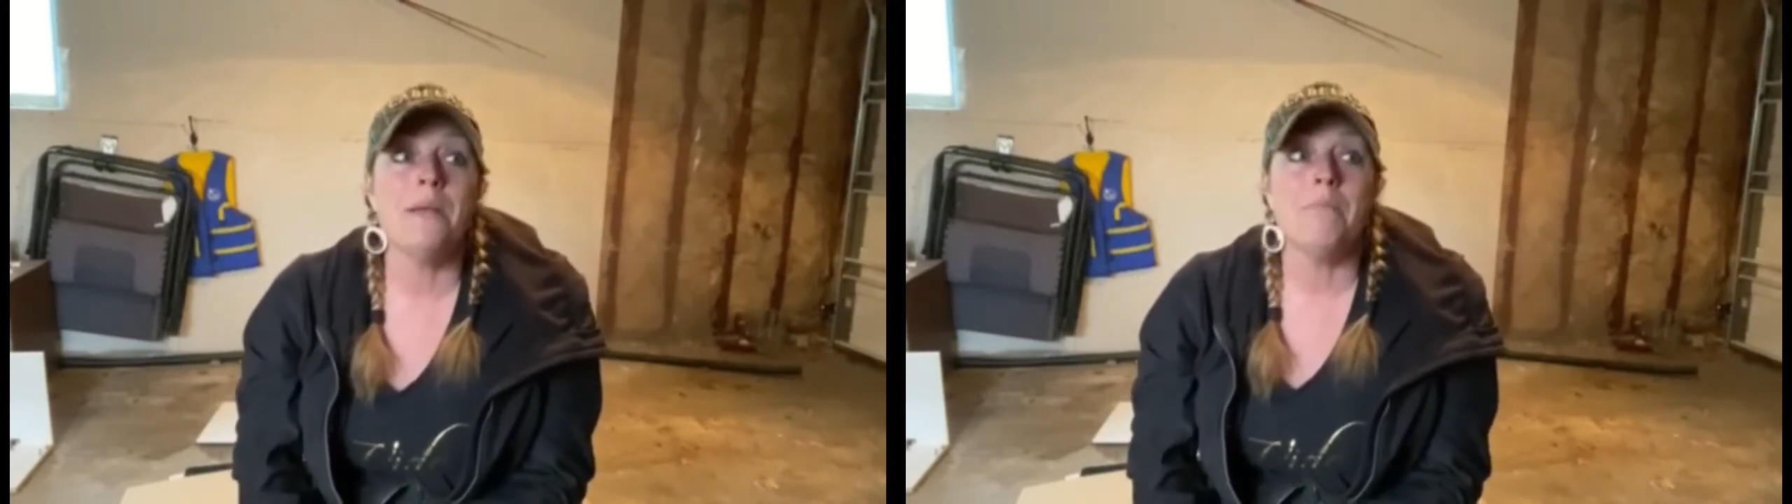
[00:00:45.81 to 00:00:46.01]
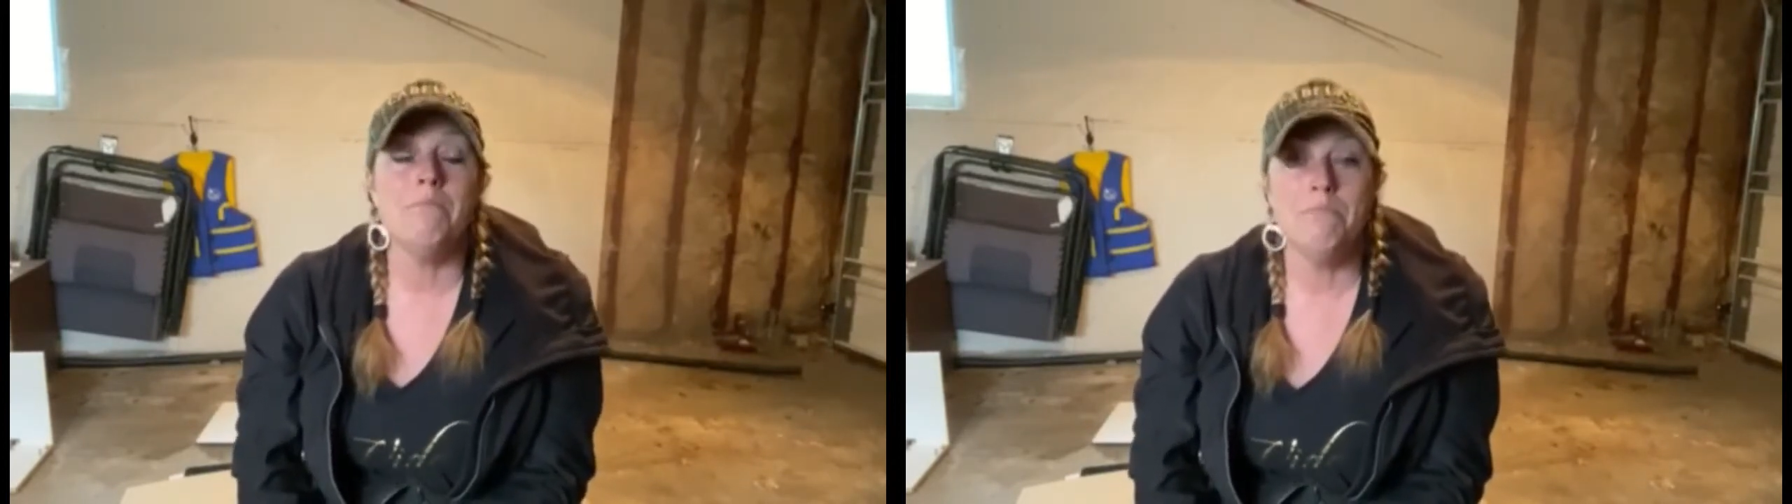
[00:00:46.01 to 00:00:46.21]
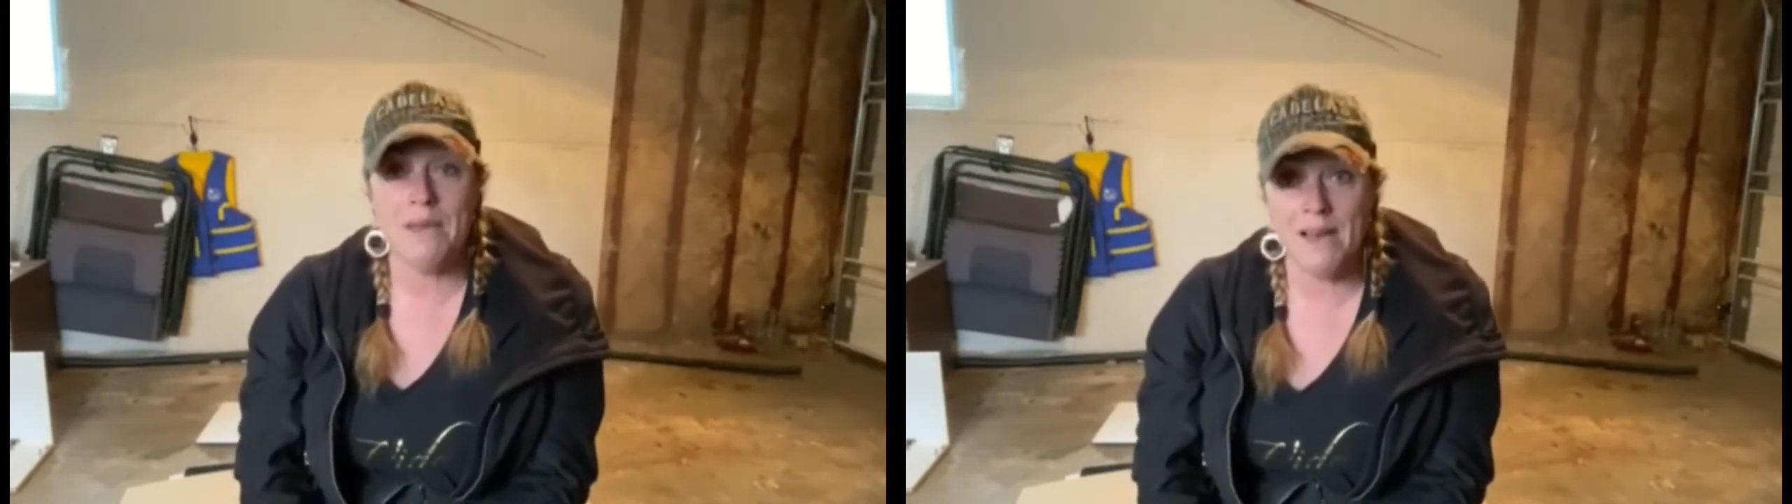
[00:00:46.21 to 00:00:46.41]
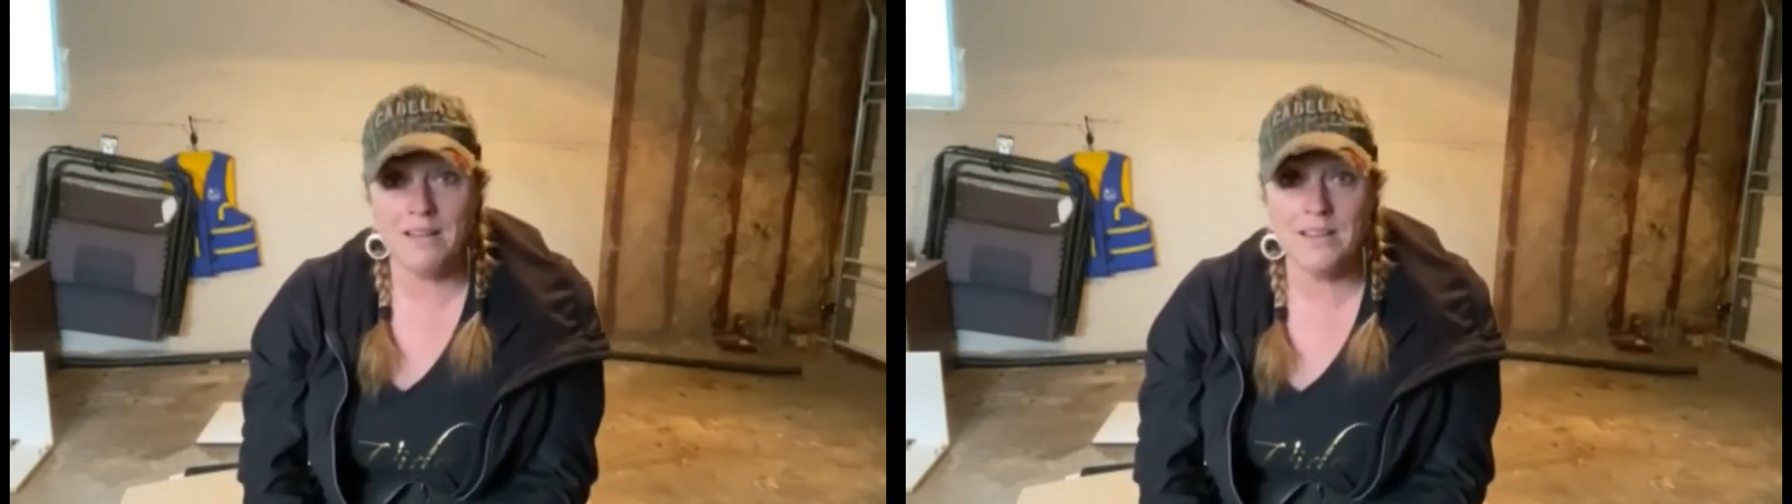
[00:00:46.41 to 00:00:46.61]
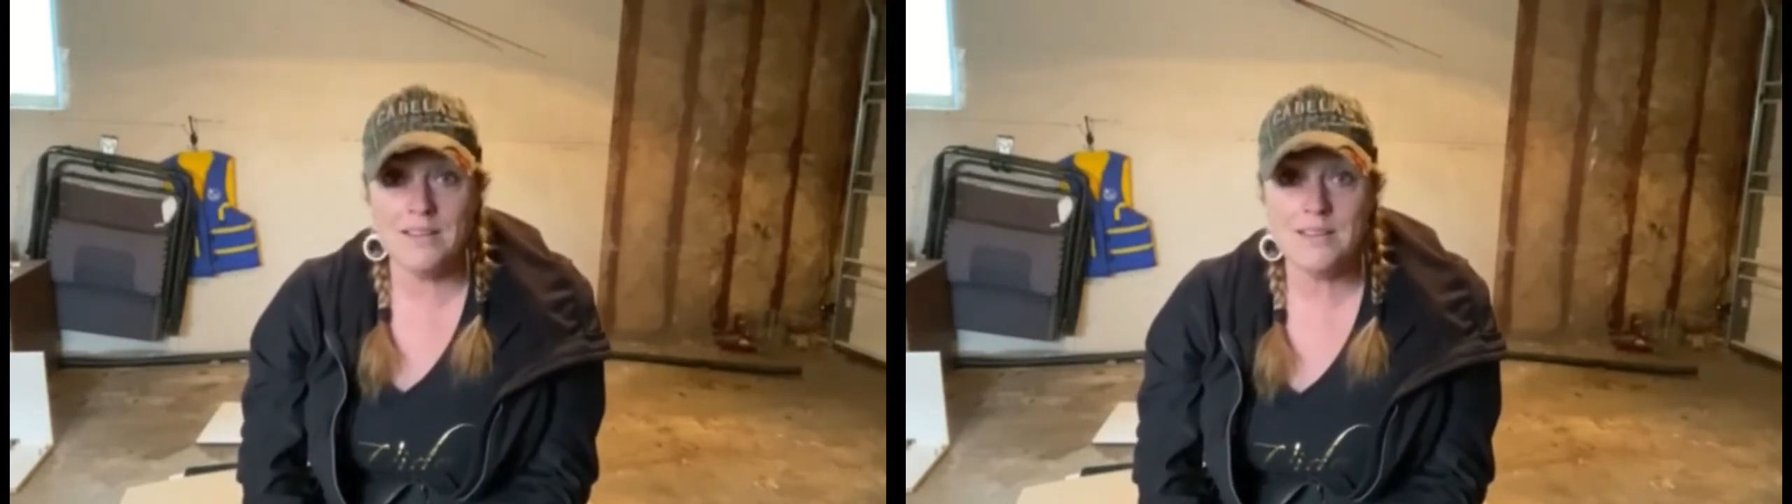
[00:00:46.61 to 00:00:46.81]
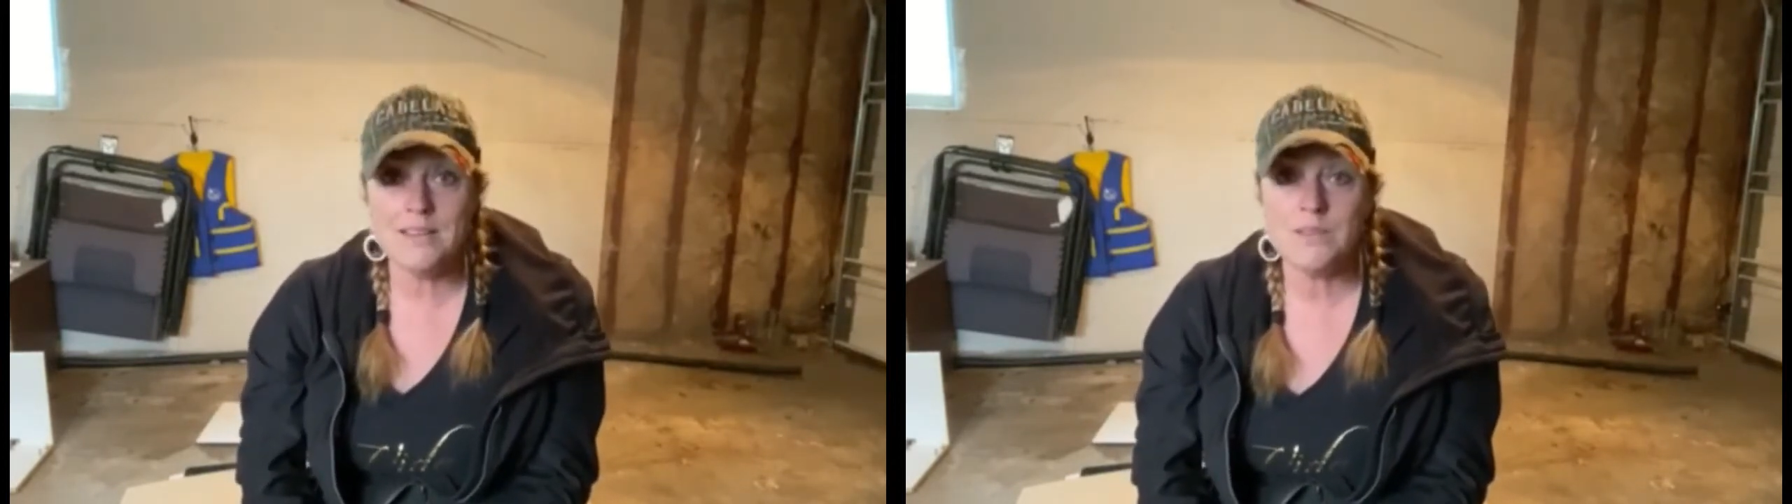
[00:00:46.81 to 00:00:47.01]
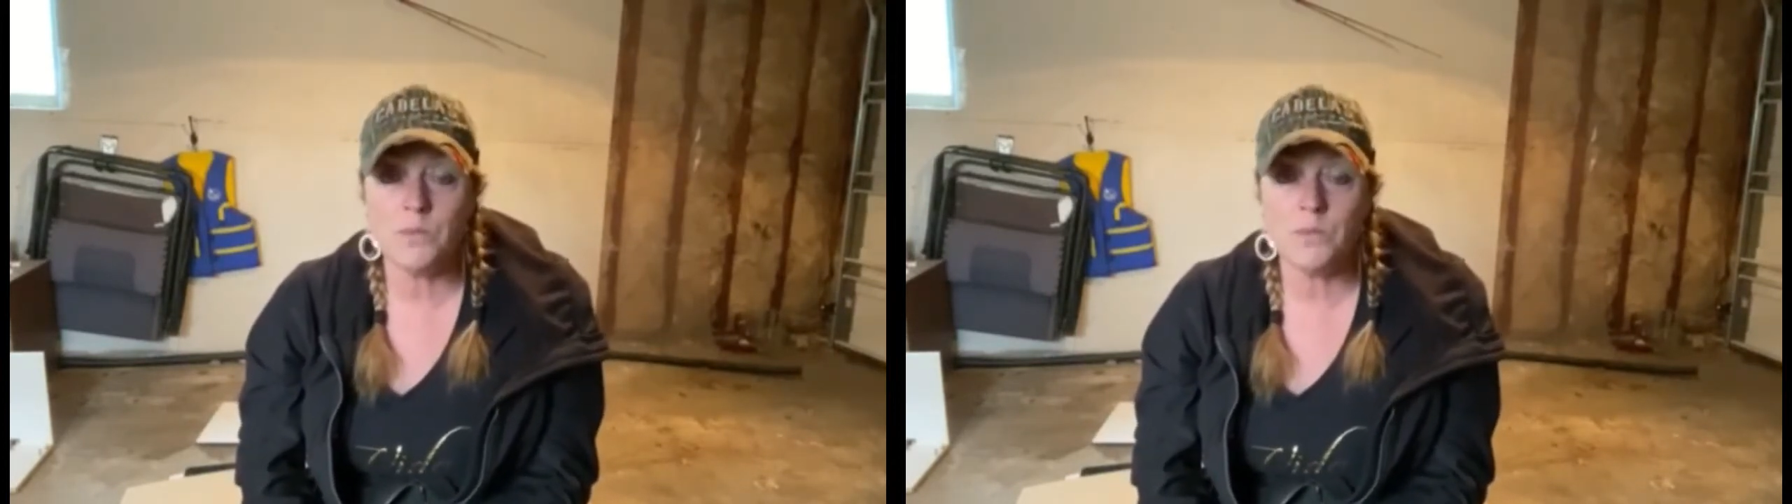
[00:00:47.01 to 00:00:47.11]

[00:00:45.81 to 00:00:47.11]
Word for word: balance